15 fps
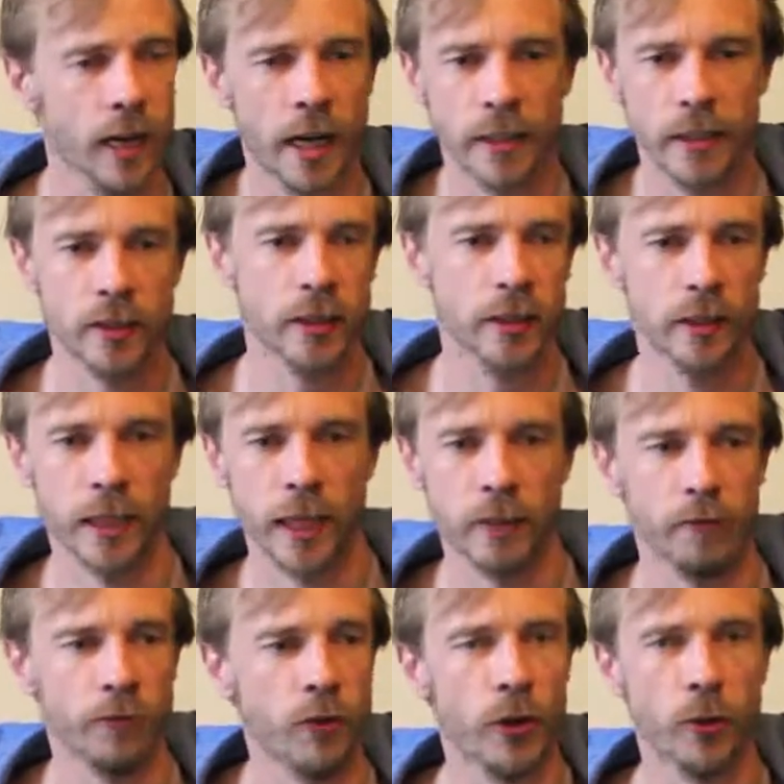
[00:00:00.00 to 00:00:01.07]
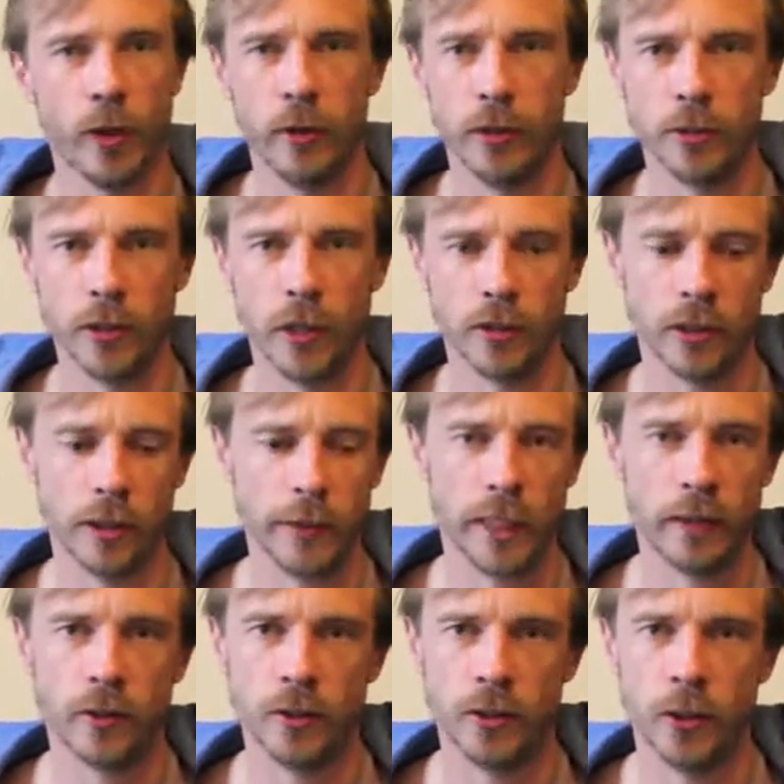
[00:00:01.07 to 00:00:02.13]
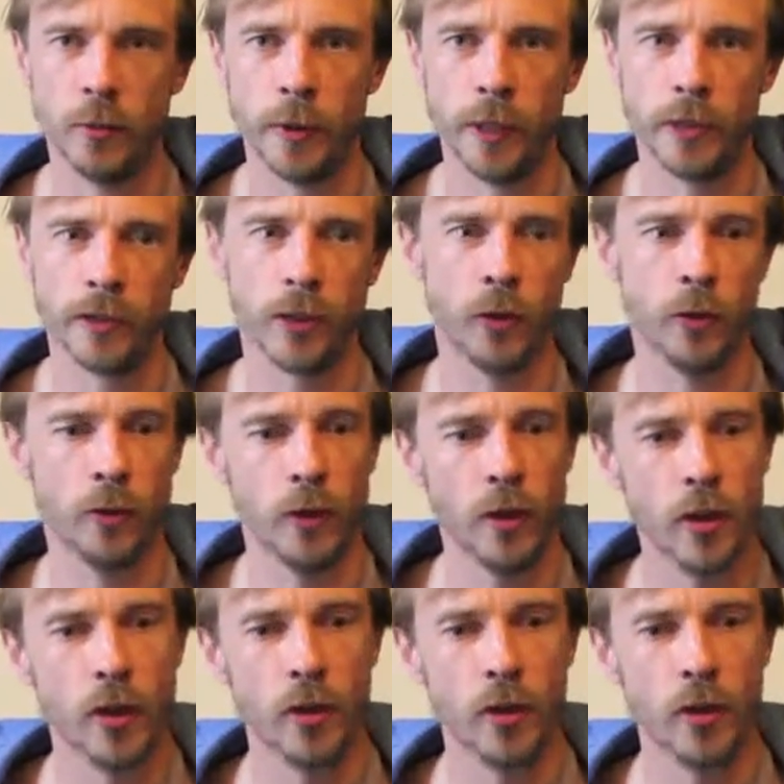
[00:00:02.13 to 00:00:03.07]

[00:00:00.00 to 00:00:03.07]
ideas can kind of run away with themselves and they get too big, so